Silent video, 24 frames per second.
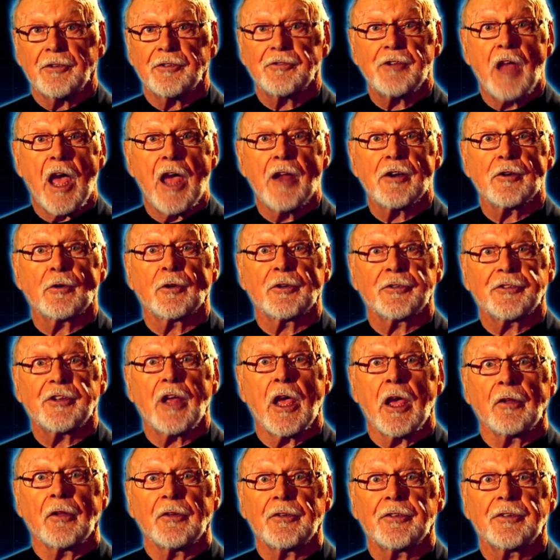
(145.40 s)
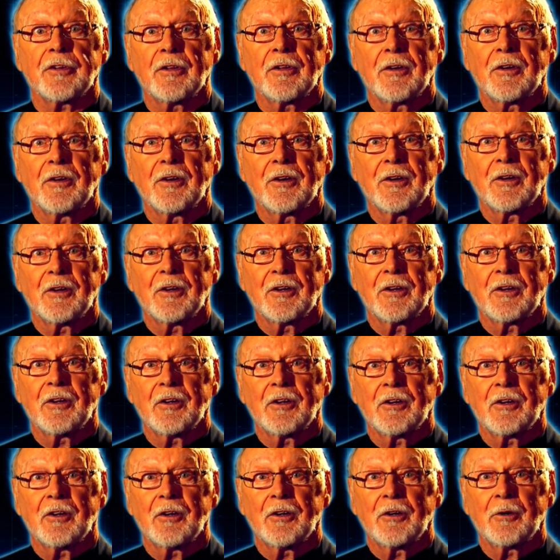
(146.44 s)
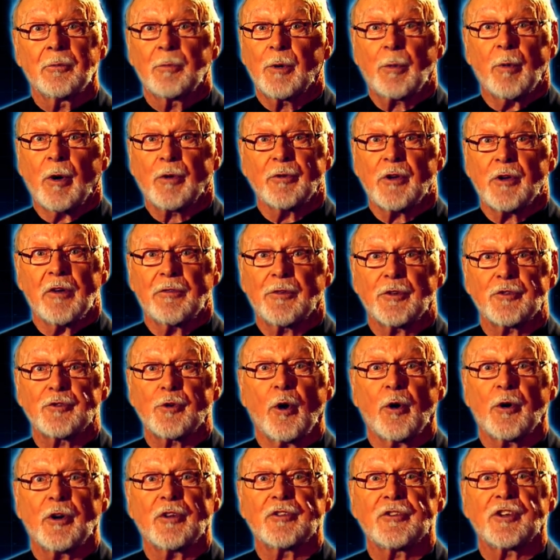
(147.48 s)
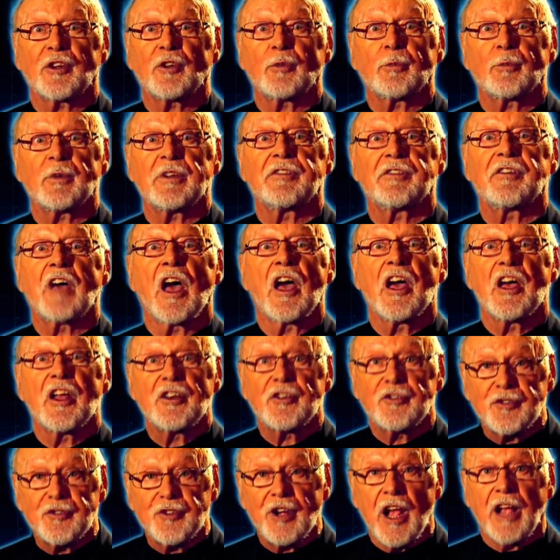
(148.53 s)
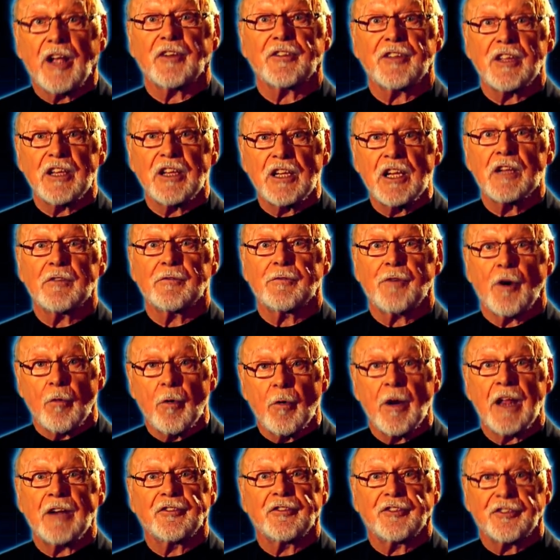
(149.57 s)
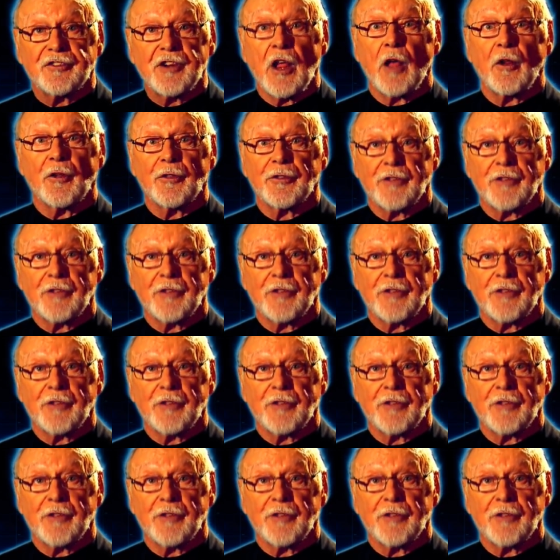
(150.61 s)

Daniel says, we won't know for sure until we've checked the infrared stealth